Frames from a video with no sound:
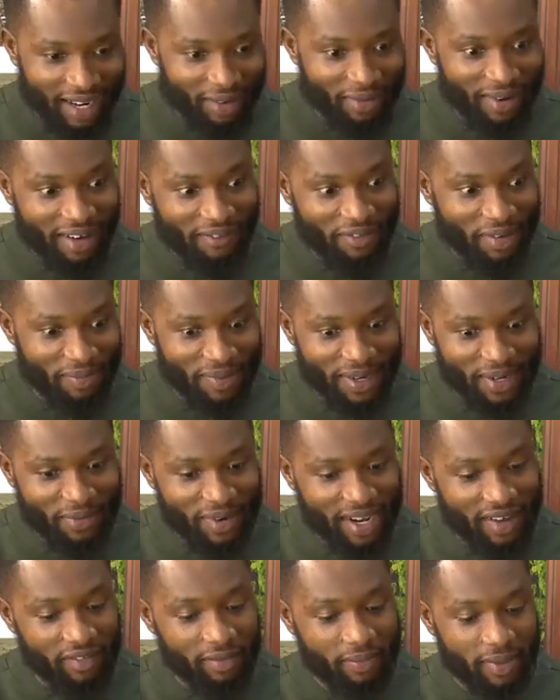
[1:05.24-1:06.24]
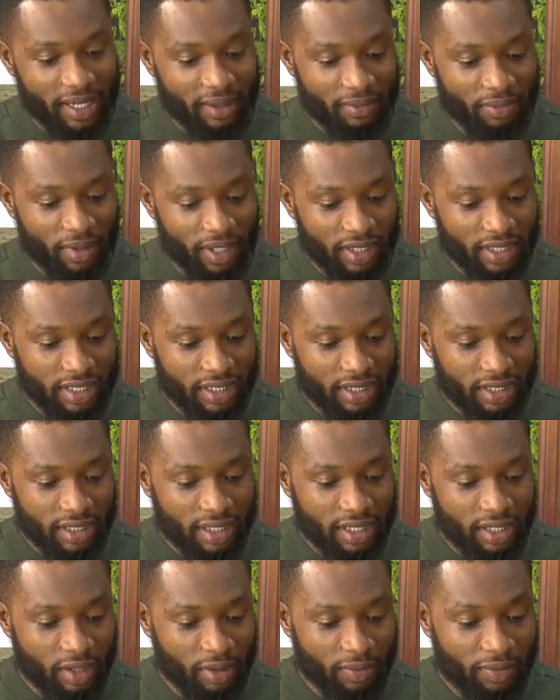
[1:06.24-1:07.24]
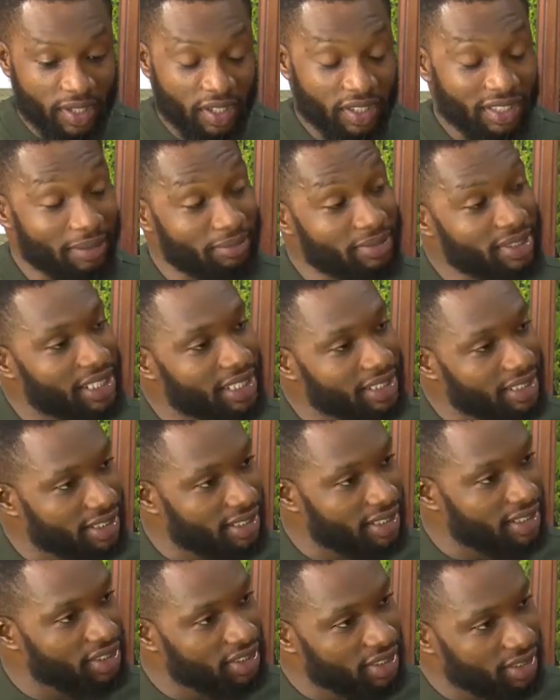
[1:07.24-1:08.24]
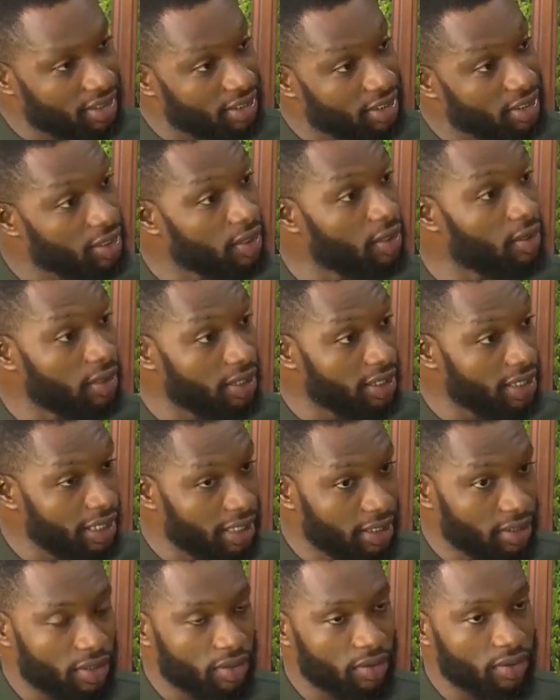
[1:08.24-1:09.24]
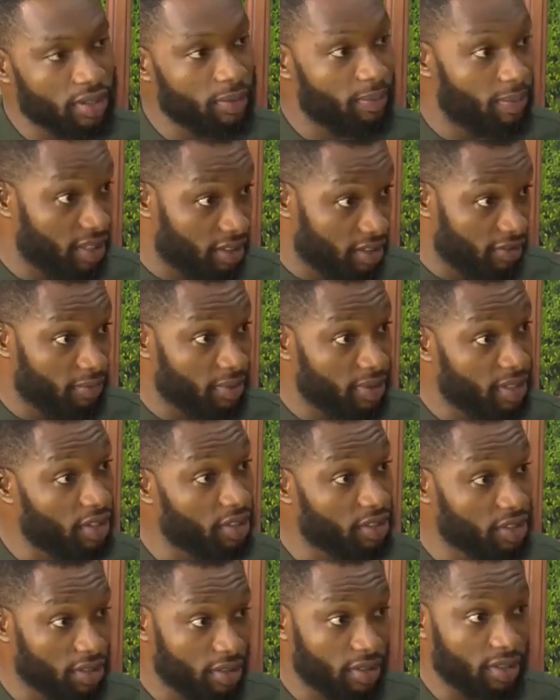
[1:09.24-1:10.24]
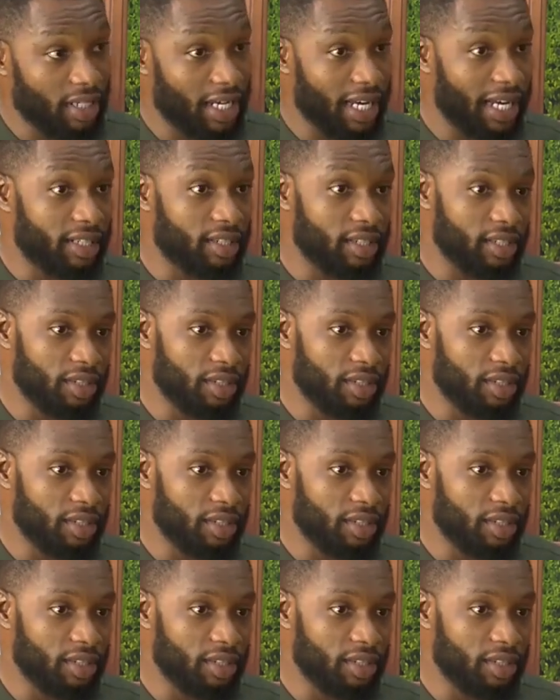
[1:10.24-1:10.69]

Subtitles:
where have you been? Where have you been? But because I'm transitioning slowly into the place of production, and